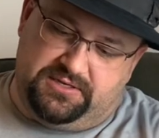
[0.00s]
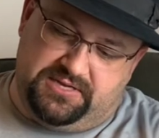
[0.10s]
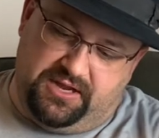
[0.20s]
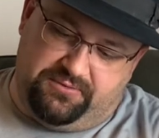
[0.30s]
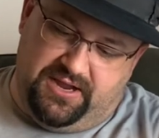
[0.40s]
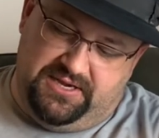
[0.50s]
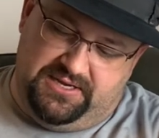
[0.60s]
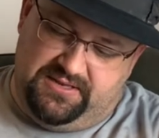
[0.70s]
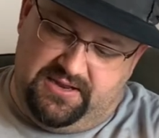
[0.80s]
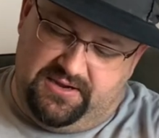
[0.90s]
tuck right
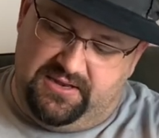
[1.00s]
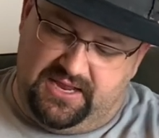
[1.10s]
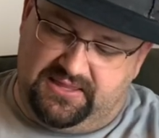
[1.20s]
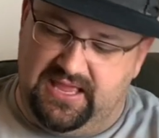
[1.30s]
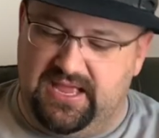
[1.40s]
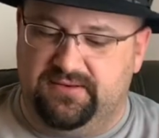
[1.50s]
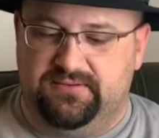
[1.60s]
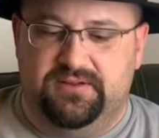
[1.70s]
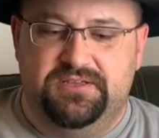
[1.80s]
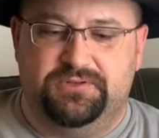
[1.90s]
in there like
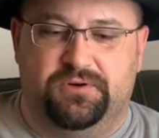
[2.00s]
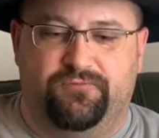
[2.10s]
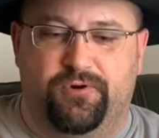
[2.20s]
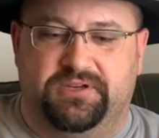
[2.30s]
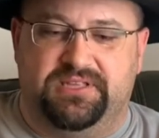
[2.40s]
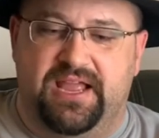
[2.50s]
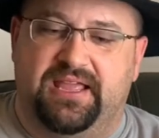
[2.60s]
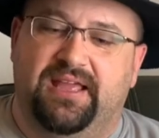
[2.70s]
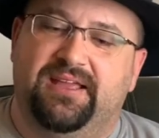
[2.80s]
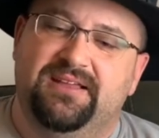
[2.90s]
that. Sort of works like
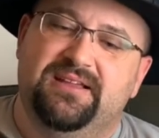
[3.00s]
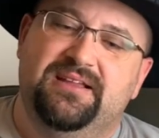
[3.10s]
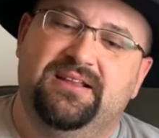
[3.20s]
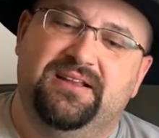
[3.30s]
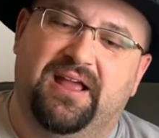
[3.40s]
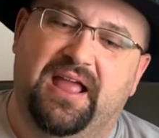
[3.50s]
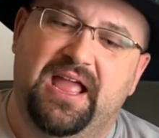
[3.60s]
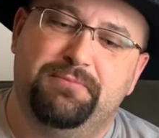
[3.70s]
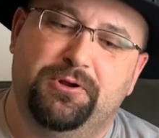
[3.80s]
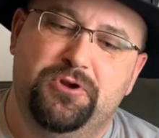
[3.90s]
a, a
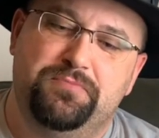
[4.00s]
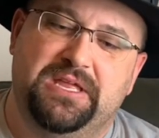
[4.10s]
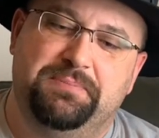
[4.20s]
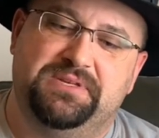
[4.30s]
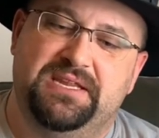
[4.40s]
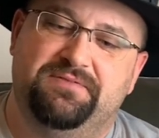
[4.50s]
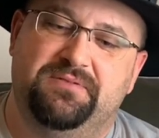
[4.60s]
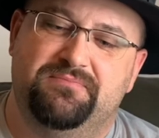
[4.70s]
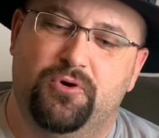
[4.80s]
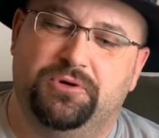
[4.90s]
hammer loop, keeps it
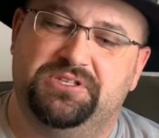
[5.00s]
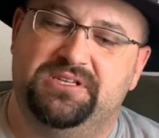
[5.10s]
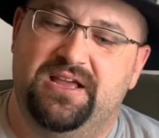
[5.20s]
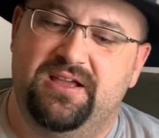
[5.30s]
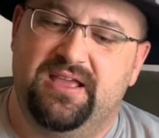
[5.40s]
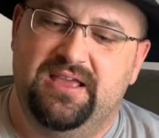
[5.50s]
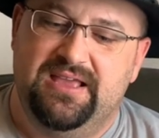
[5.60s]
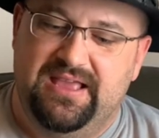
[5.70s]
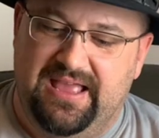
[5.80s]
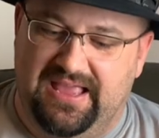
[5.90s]
even more snug.
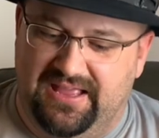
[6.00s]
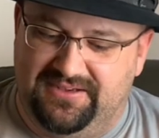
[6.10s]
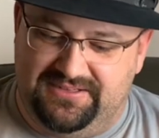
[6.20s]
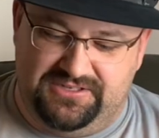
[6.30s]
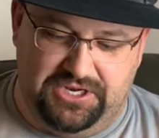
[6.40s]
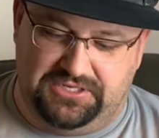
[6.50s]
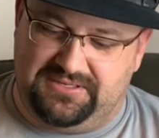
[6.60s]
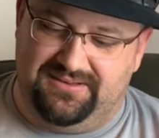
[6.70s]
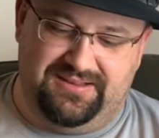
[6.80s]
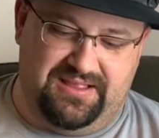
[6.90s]
And just,
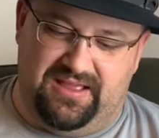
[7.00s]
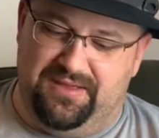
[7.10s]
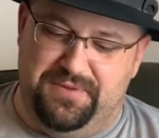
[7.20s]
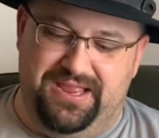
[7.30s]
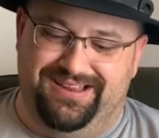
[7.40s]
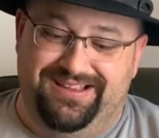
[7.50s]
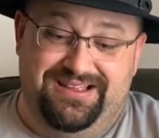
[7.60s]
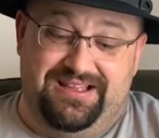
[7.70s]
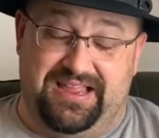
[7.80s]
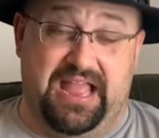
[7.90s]
I mean,
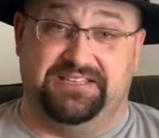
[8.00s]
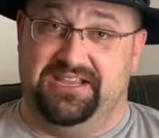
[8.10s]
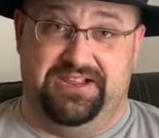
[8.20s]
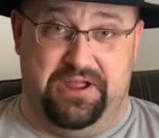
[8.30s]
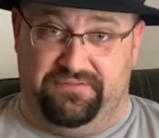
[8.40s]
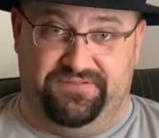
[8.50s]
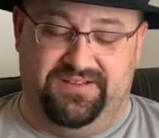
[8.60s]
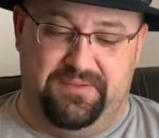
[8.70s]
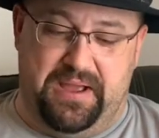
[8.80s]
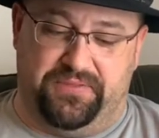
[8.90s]
can't say enough
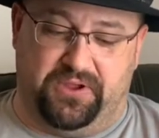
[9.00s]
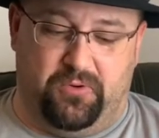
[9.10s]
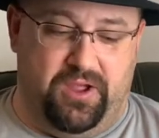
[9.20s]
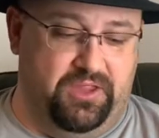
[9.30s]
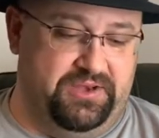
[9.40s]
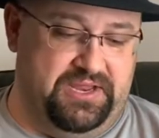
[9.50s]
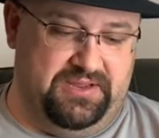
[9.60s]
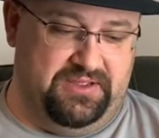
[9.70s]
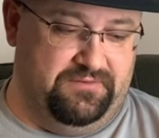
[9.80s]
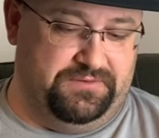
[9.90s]
about the
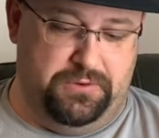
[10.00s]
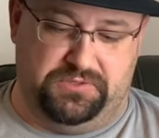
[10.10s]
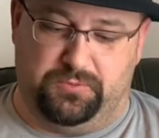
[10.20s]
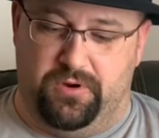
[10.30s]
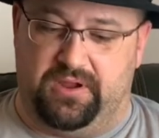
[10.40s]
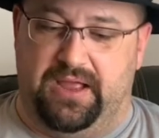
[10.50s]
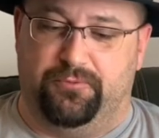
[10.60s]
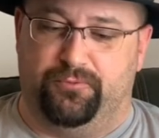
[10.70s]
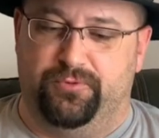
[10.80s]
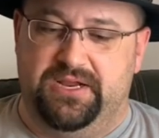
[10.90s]
quality of Duke's work. I
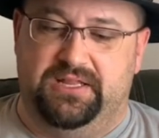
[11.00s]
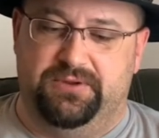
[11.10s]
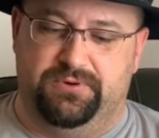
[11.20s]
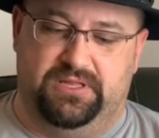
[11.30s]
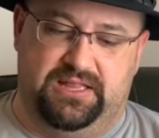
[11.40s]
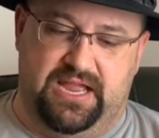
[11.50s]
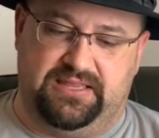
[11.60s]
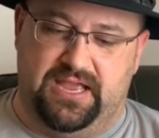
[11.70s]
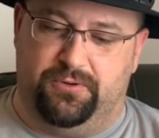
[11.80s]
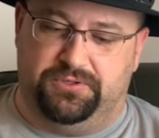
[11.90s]
really, really like
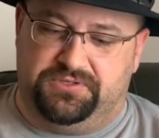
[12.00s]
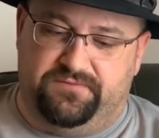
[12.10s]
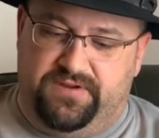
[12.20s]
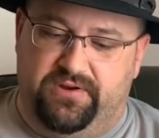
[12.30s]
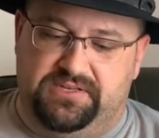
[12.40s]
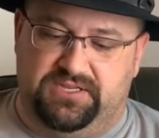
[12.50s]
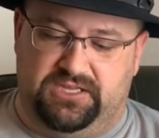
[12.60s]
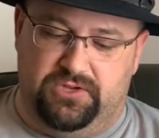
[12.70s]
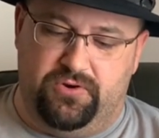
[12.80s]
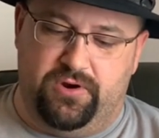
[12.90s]
that holster. Very
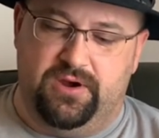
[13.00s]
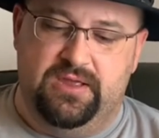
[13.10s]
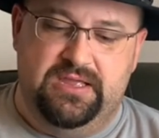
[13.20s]
secure,